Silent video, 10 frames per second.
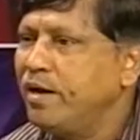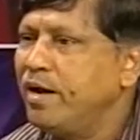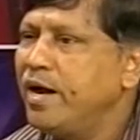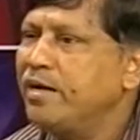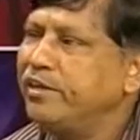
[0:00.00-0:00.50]

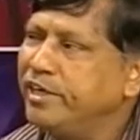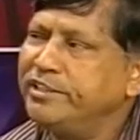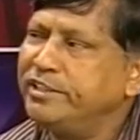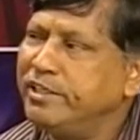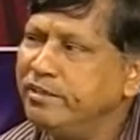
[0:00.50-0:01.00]
And
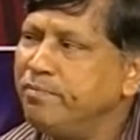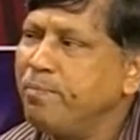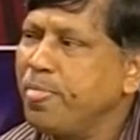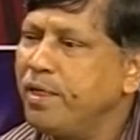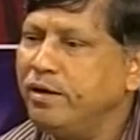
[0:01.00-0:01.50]
teaching
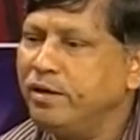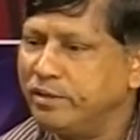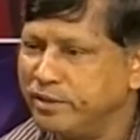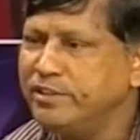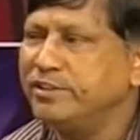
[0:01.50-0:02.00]

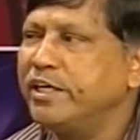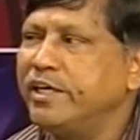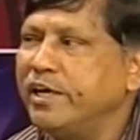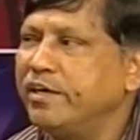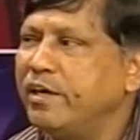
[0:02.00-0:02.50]
in this
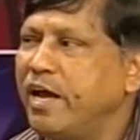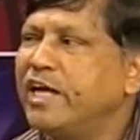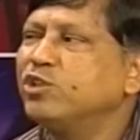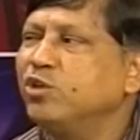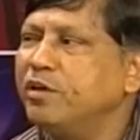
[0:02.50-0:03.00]
setting
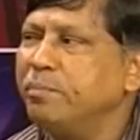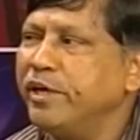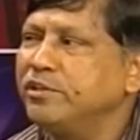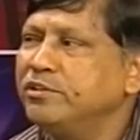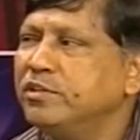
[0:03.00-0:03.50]
actually
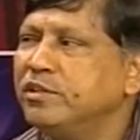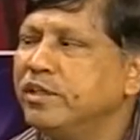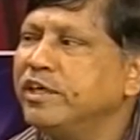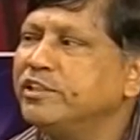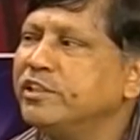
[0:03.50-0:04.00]
means
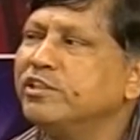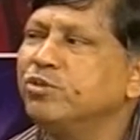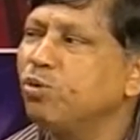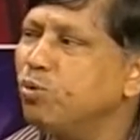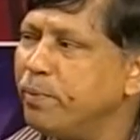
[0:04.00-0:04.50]
teaching
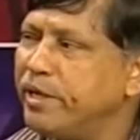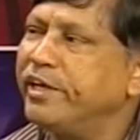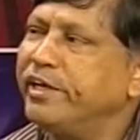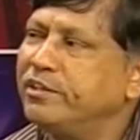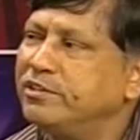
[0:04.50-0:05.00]
through
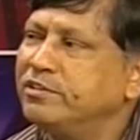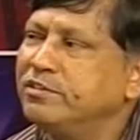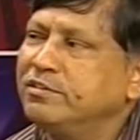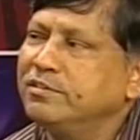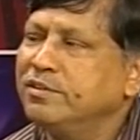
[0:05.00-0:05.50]

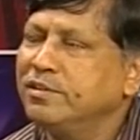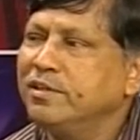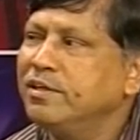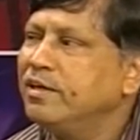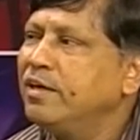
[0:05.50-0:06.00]
materials.
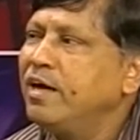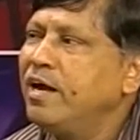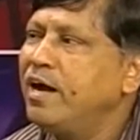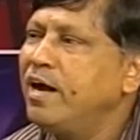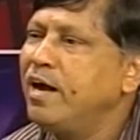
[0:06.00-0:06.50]

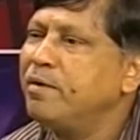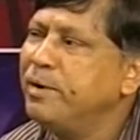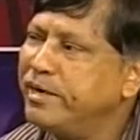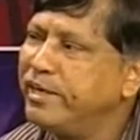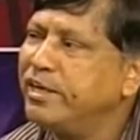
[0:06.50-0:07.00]
And
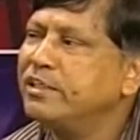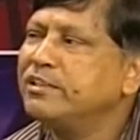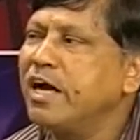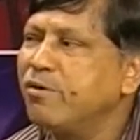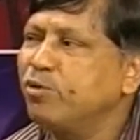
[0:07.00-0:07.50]

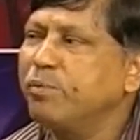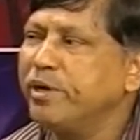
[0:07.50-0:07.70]
materials have to be